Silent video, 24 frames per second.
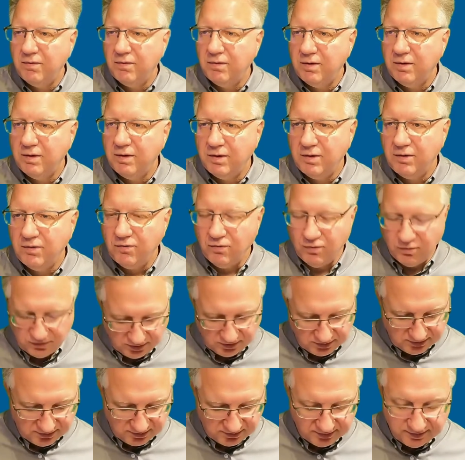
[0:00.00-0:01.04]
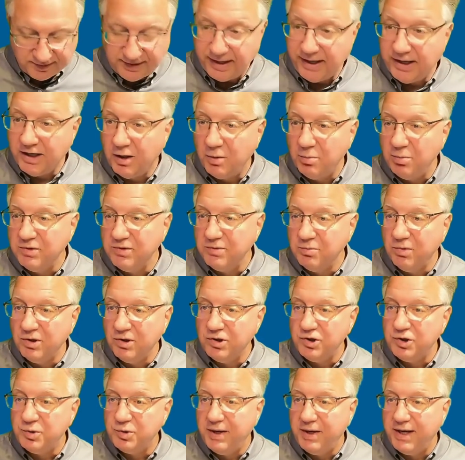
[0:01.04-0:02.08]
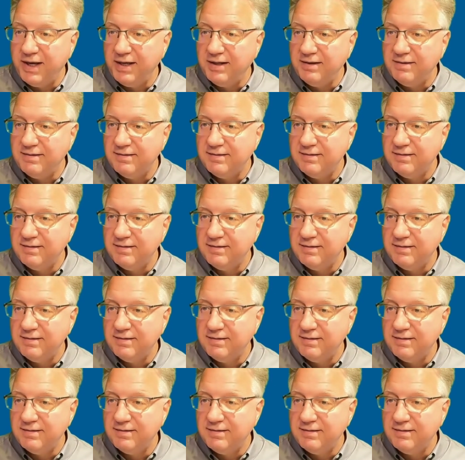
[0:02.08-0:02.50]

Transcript: So it doesn't take up as much space.